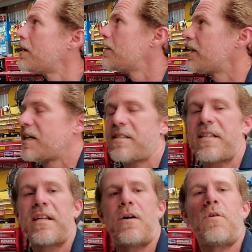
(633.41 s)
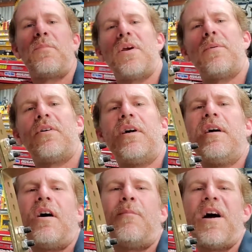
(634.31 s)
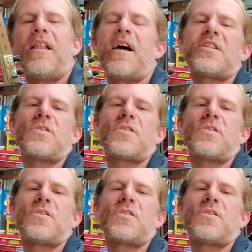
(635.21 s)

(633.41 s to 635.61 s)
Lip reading: Like I said, I want to be able, my last